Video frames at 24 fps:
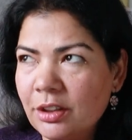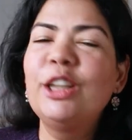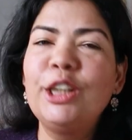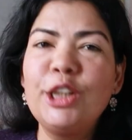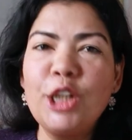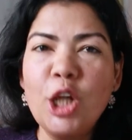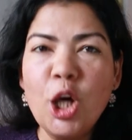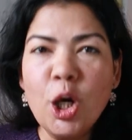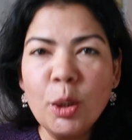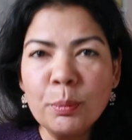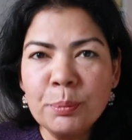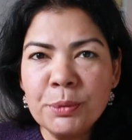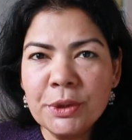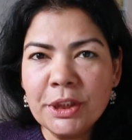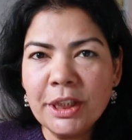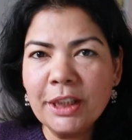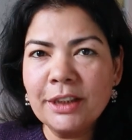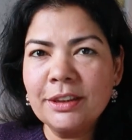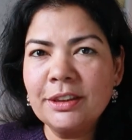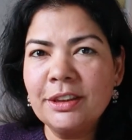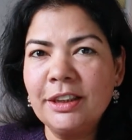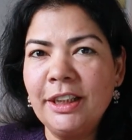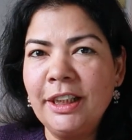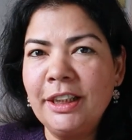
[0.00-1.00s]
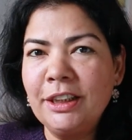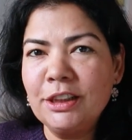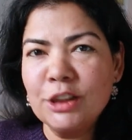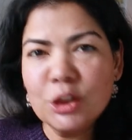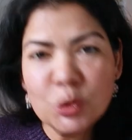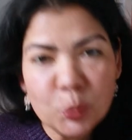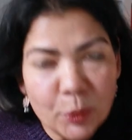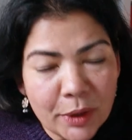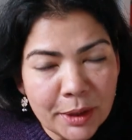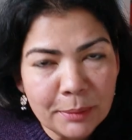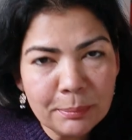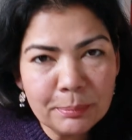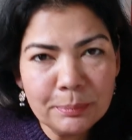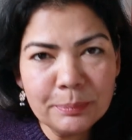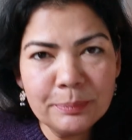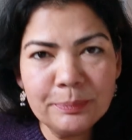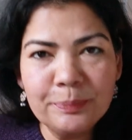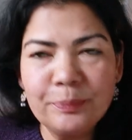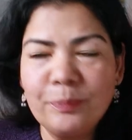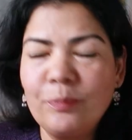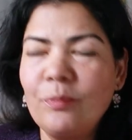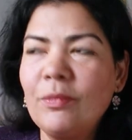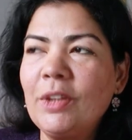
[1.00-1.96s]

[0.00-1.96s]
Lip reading: The object in TWIM